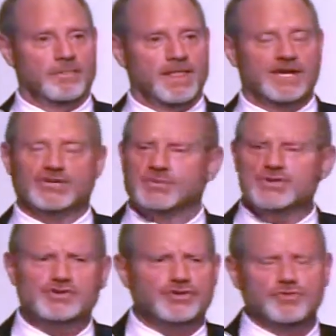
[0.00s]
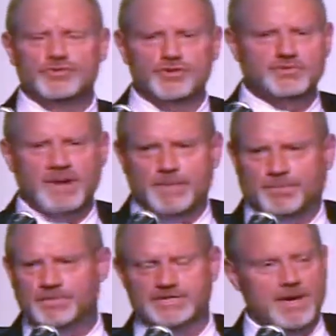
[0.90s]
Because we used to do
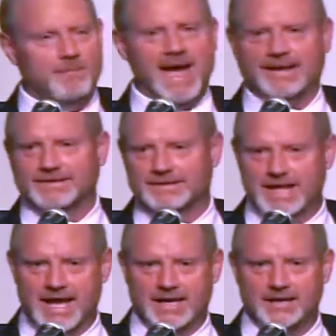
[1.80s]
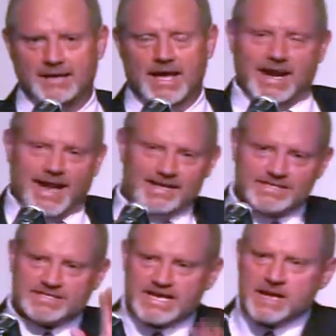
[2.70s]
newspapers back in the day, and I could
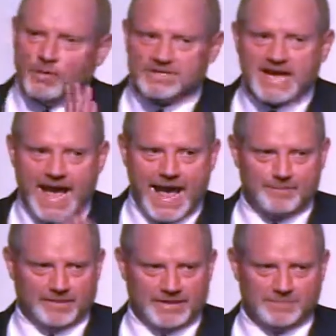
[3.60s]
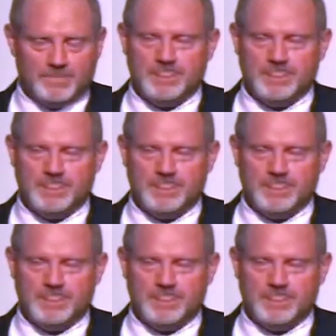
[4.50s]
see what's happening.